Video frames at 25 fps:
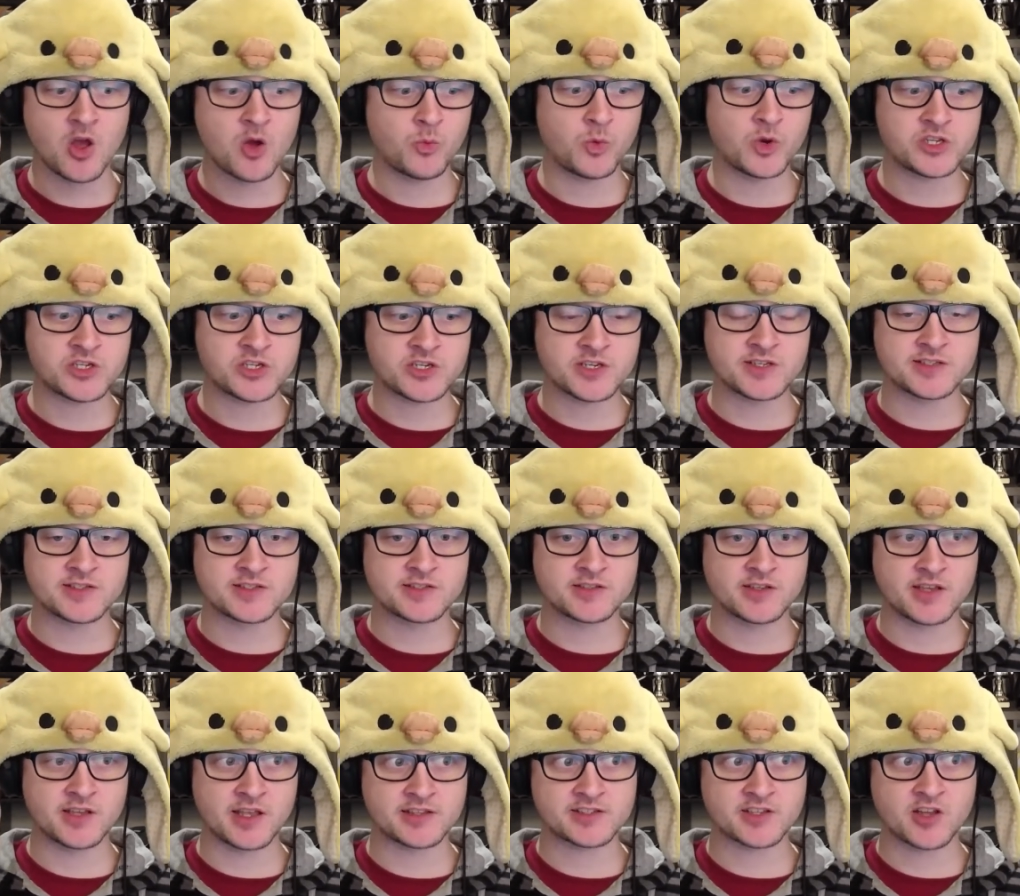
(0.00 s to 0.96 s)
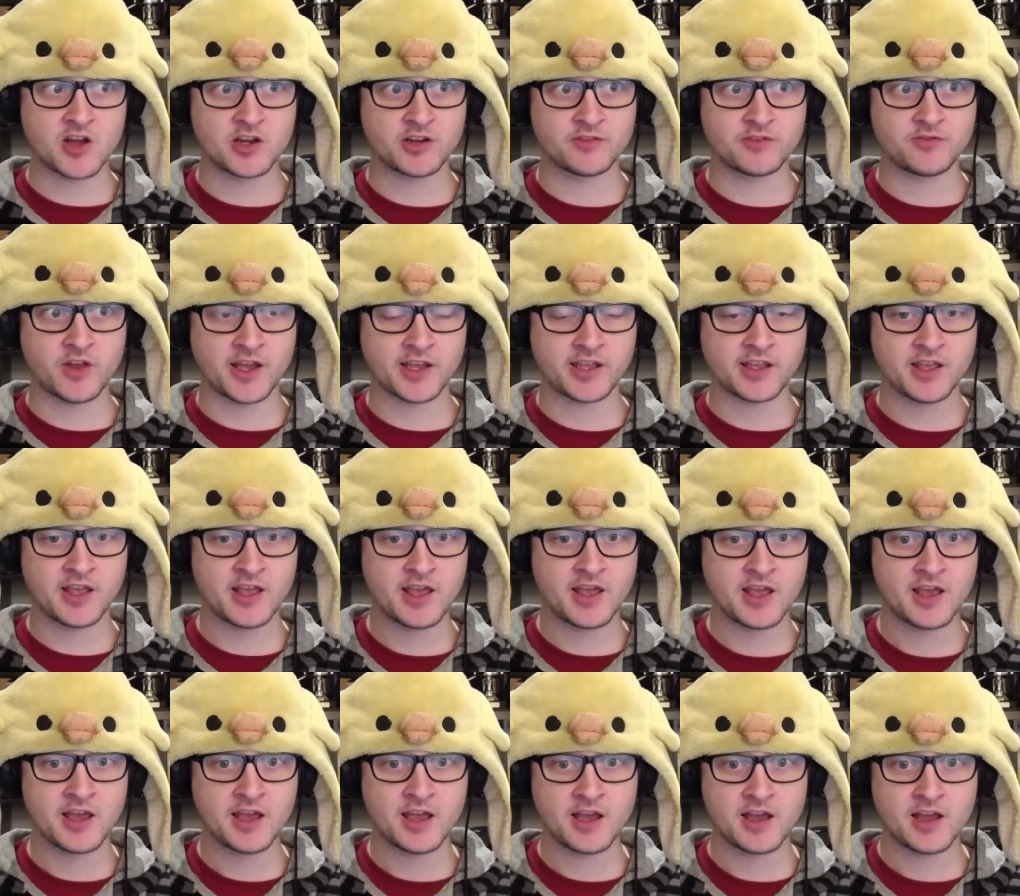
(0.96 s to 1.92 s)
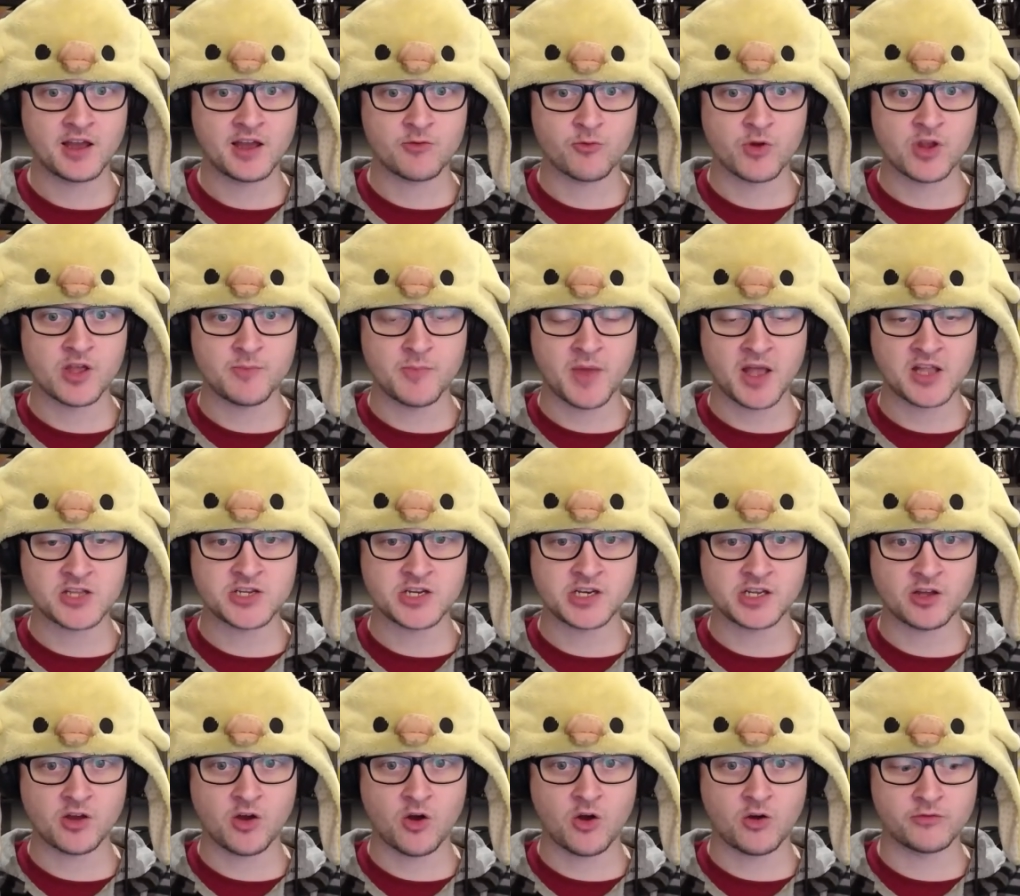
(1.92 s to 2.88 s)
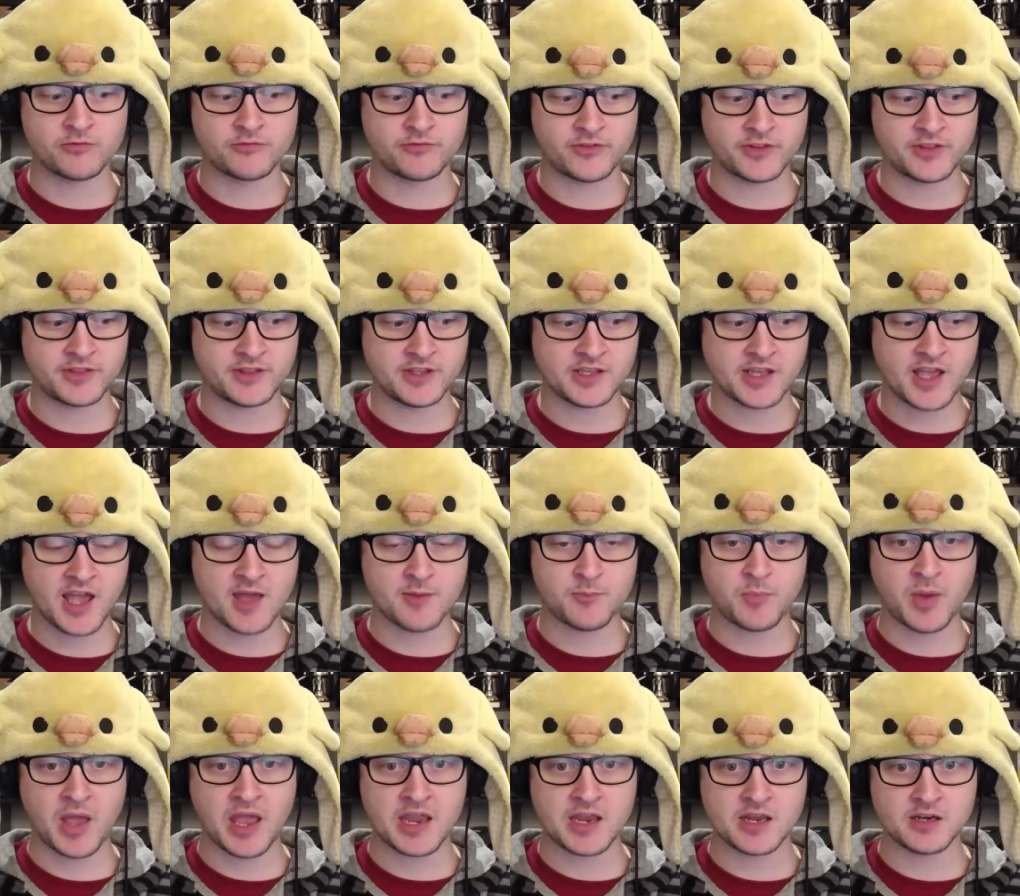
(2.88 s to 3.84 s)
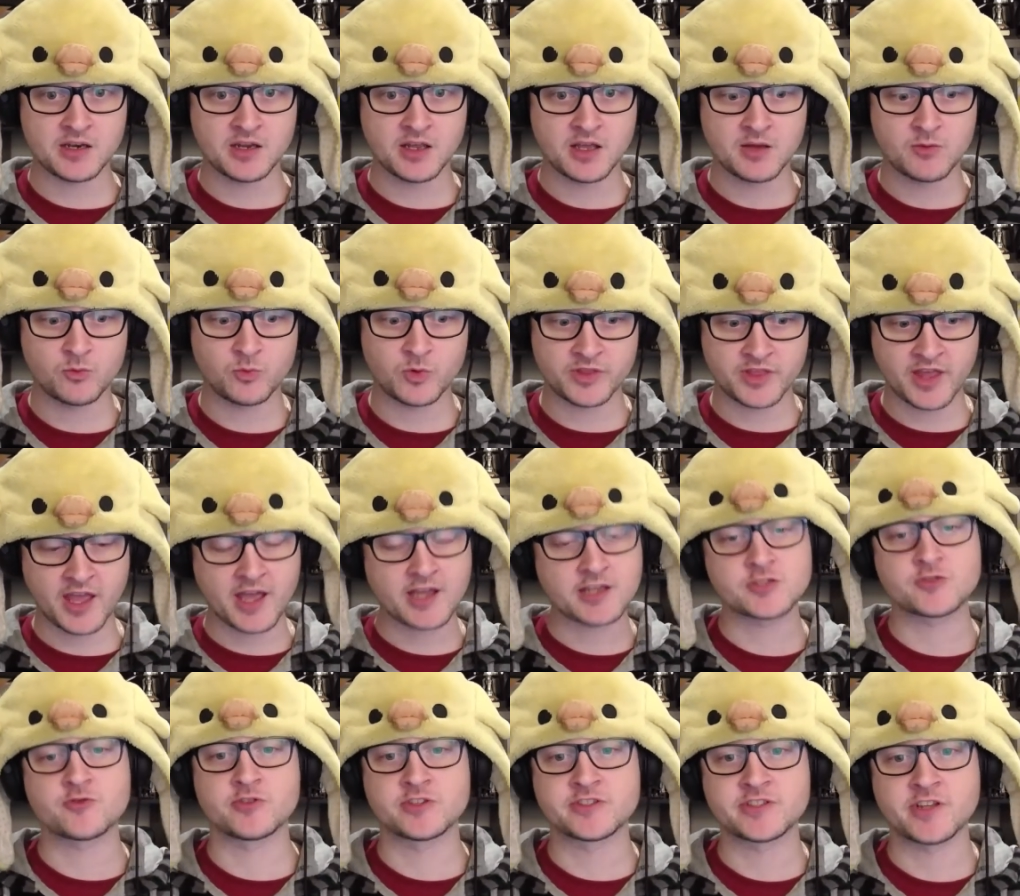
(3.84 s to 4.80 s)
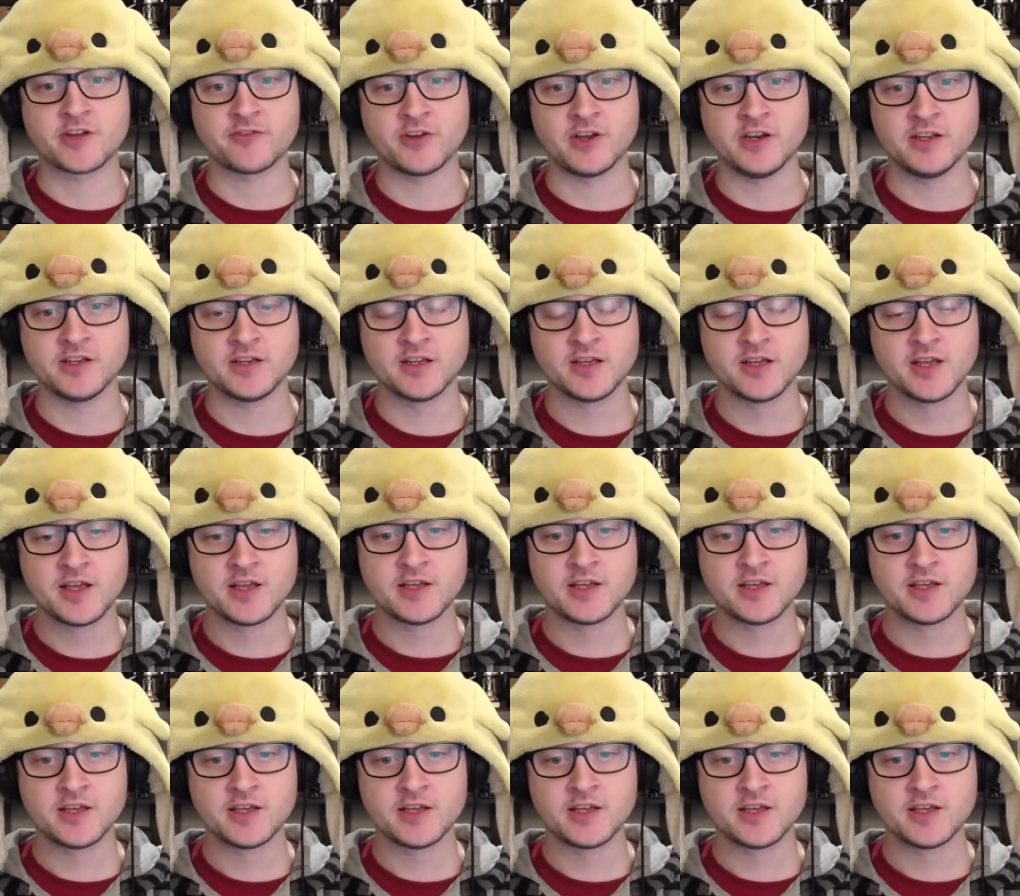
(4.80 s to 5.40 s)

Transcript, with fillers: which is, it's kind of like a reimagining of the campaign with extra stuff in it.